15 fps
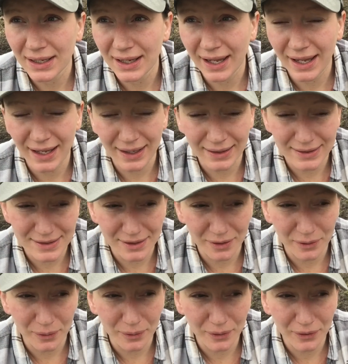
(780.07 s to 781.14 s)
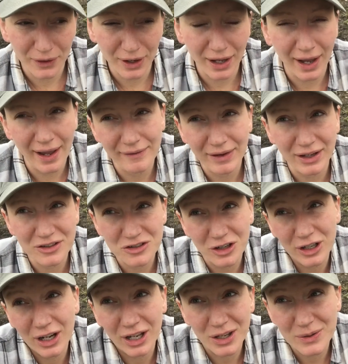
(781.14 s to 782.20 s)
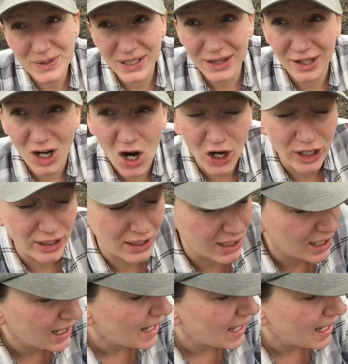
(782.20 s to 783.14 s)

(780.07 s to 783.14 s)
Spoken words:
And so I have extra and I use it in the garden.